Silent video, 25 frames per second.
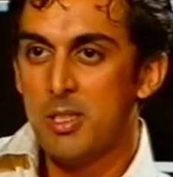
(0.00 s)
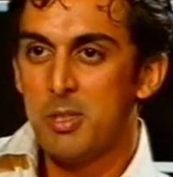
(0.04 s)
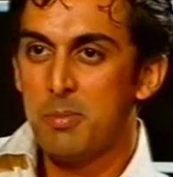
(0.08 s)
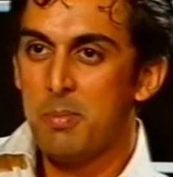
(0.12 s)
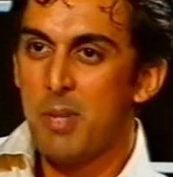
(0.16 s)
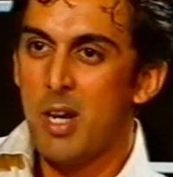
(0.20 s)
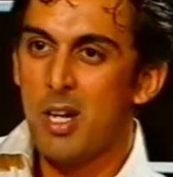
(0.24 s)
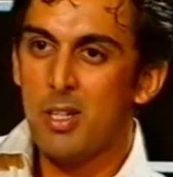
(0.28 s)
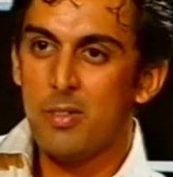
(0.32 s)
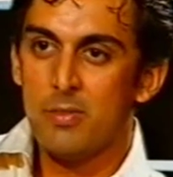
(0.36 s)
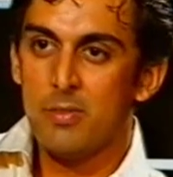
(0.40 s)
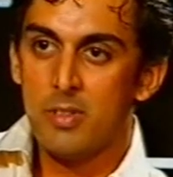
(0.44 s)

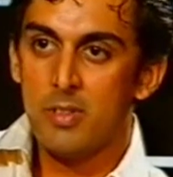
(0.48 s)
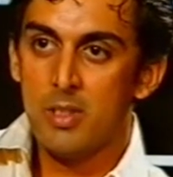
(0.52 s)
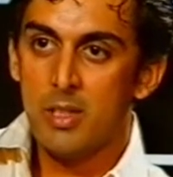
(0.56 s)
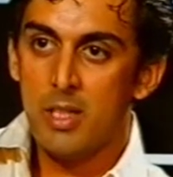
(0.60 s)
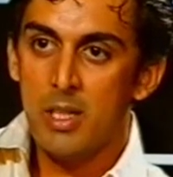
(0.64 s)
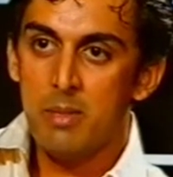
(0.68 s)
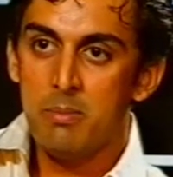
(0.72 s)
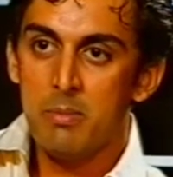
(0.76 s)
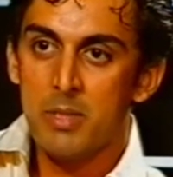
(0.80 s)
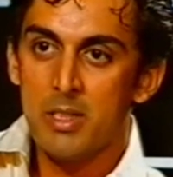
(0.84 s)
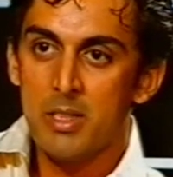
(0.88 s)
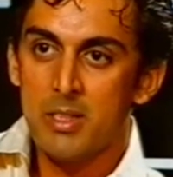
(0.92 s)
it's part of
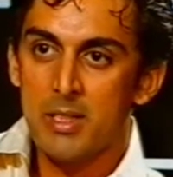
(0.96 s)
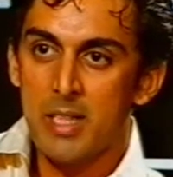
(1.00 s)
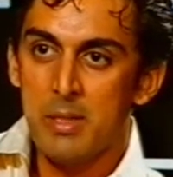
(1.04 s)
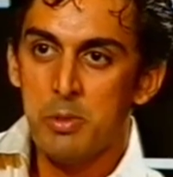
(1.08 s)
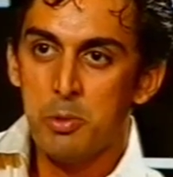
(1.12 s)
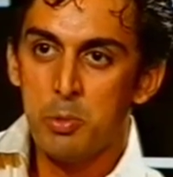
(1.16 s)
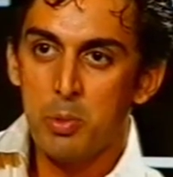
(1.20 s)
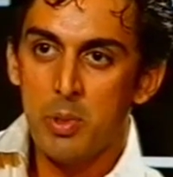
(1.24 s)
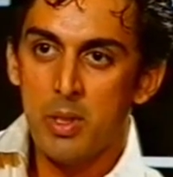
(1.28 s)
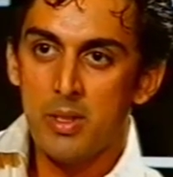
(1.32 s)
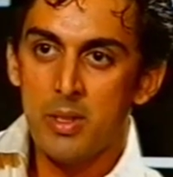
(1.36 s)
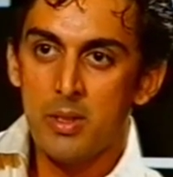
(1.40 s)
the game. There
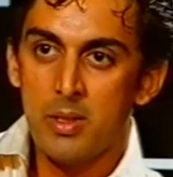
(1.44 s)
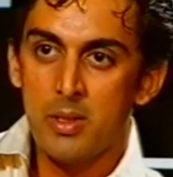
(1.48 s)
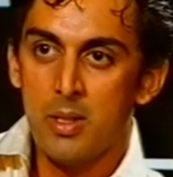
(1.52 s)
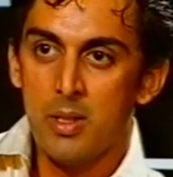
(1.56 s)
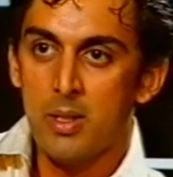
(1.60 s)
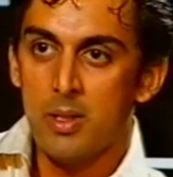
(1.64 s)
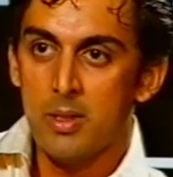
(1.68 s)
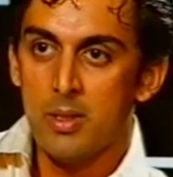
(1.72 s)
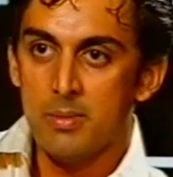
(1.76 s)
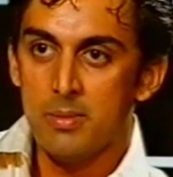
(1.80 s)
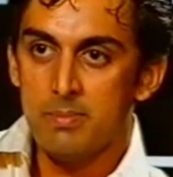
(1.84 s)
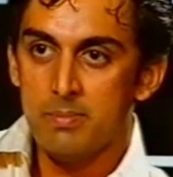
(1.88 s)
are times
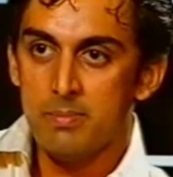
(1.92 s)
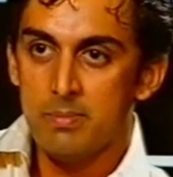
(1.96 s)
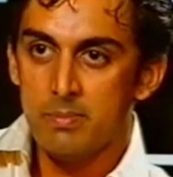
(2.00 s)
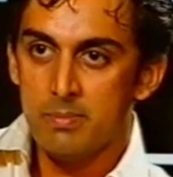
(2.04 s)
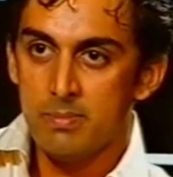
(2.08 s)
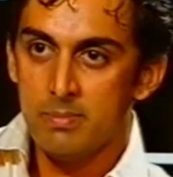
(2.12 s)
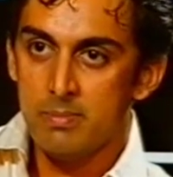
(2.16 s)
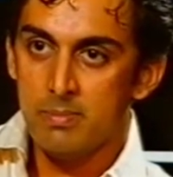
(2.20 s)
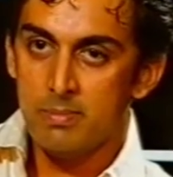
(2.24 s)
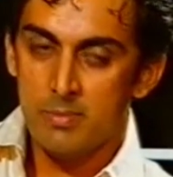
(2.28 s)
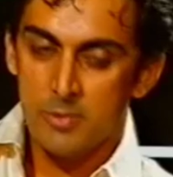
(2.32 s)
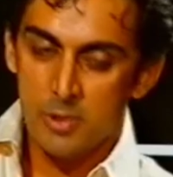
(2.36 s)
when, uh,
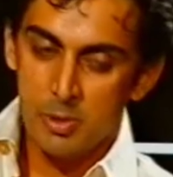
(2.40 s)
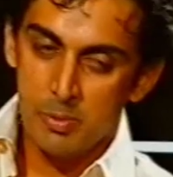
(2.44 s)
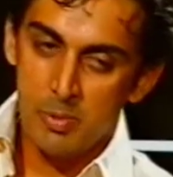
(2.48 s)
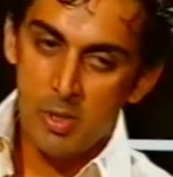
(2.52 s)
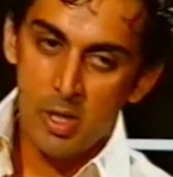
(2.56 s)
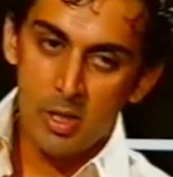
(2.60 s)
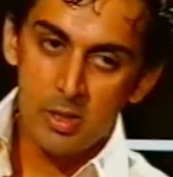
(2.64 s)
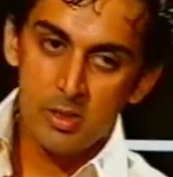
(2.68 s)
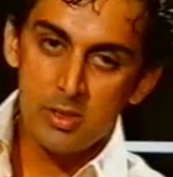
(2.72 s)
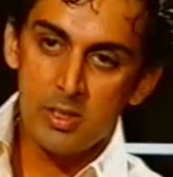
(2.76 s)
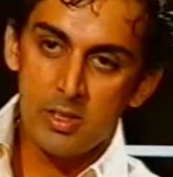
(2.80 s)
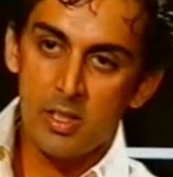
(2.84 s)

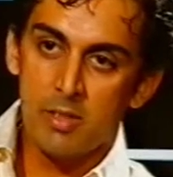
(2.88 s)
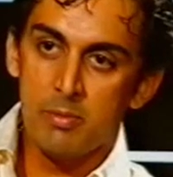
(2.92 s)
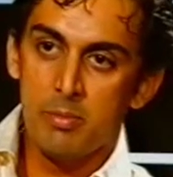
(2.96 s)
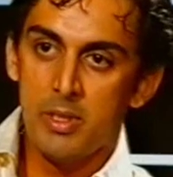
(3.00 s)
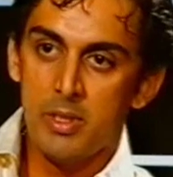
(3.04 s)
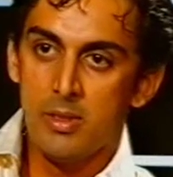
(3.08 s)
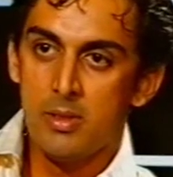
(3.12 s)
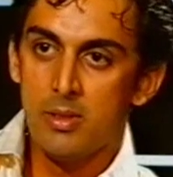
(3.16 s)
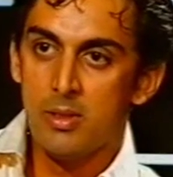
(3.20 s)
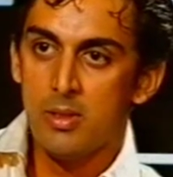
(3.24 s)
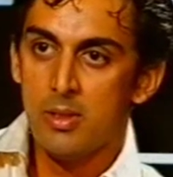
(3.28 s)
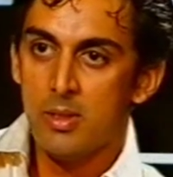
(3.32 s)
to be honest,
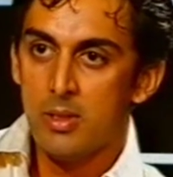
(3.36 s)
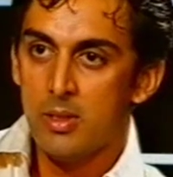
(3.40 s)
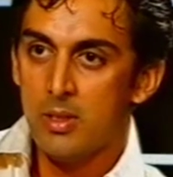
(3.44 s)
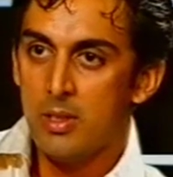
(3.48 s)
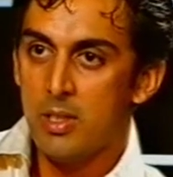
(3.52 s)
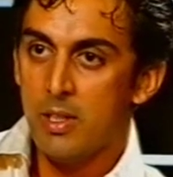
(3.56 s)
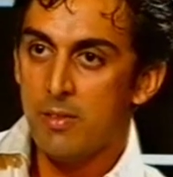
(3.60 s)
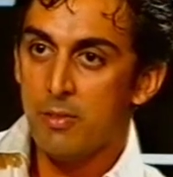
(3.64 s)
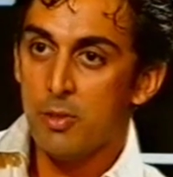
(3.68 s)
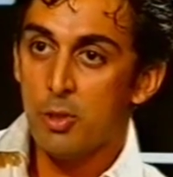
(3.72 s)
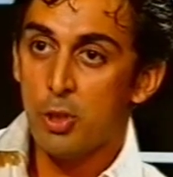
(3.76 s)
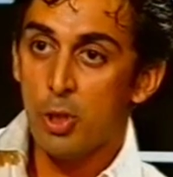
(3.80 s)
I've been
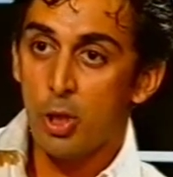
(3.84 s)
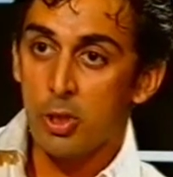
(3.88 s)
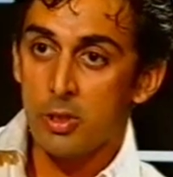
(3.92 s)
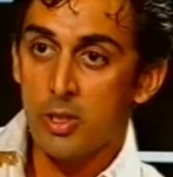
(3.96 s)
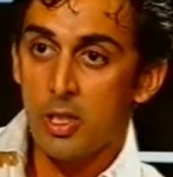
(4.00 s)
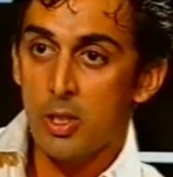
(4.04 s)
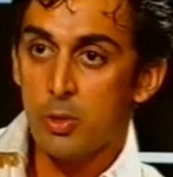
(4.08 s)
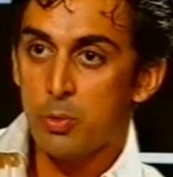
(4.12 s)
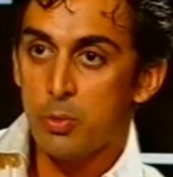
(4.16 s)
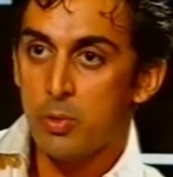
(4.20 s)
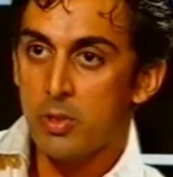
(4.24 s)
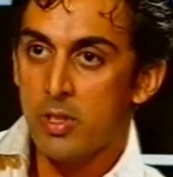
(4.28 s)
given
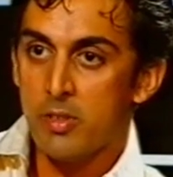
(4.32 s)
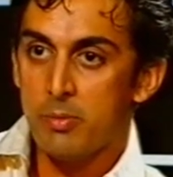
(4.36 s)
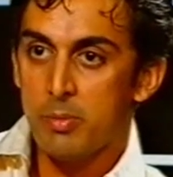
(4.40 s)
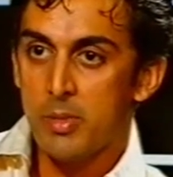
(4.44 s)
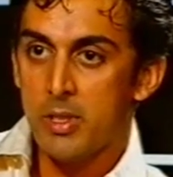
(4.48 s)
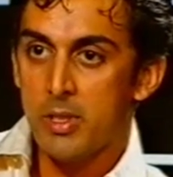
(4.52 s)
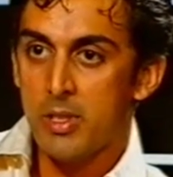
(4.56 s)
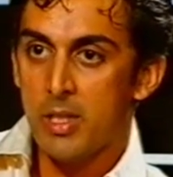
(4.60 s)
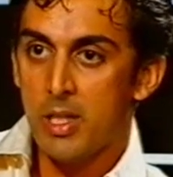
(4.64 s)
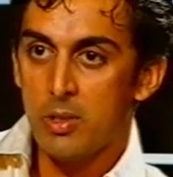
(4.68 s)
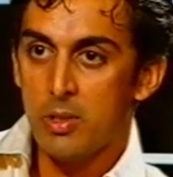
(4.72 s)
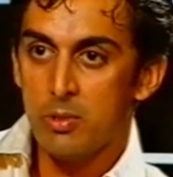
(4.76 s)
not out when
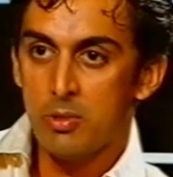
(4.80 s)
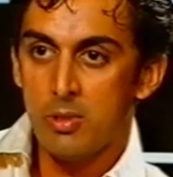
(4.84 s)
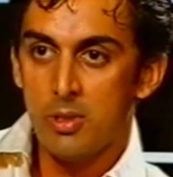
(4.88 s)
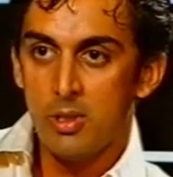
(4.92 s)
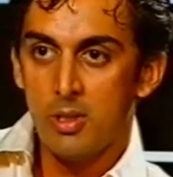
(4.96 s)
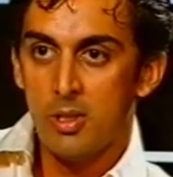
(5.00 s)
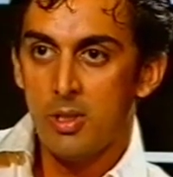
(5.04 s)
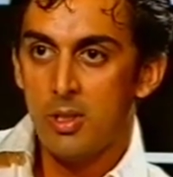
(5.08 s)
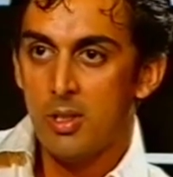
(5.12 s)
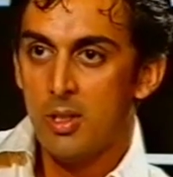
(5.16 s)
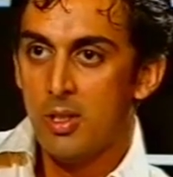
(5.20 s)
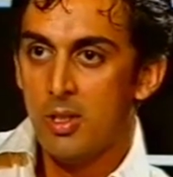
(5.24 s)
I've been out.